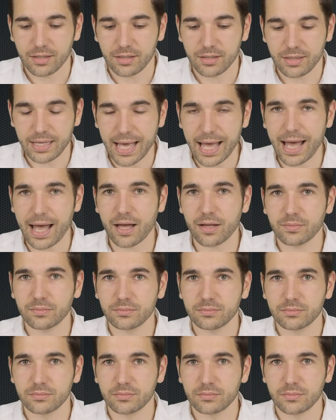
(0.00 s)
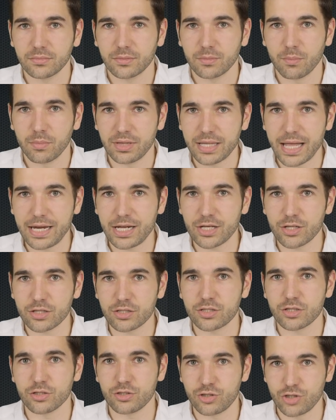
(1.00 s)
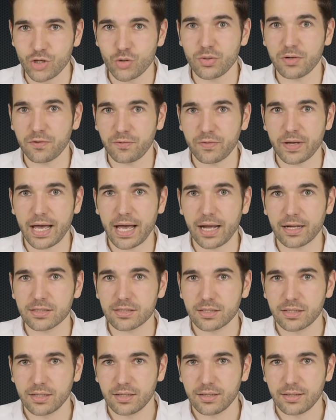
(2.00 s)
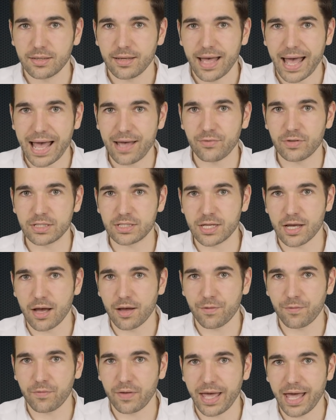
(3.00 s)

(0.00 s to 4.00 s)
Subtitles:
yeah, millennials do in fact have it tough,